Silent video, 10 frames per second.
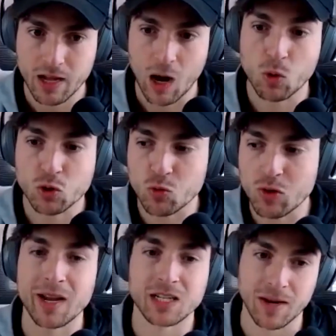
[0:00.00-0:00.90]
and what truly
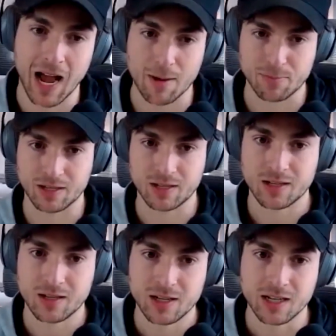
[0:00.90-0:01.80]
makes me happy,
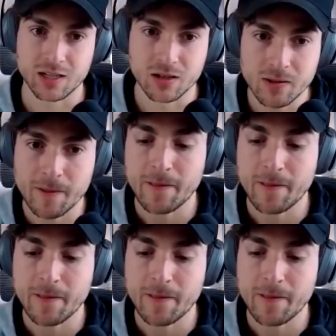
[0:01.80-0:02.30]
but